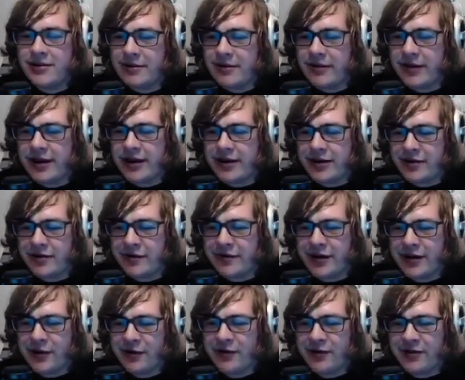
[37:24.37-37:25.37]

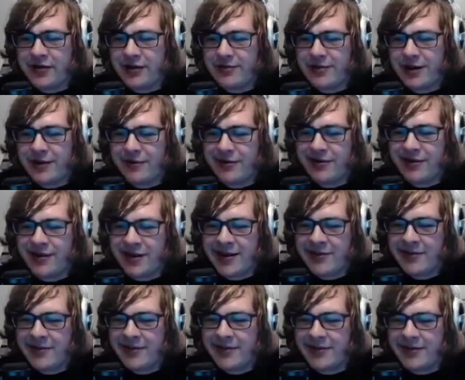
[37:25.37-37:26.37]
Undertale shirt that I bought one time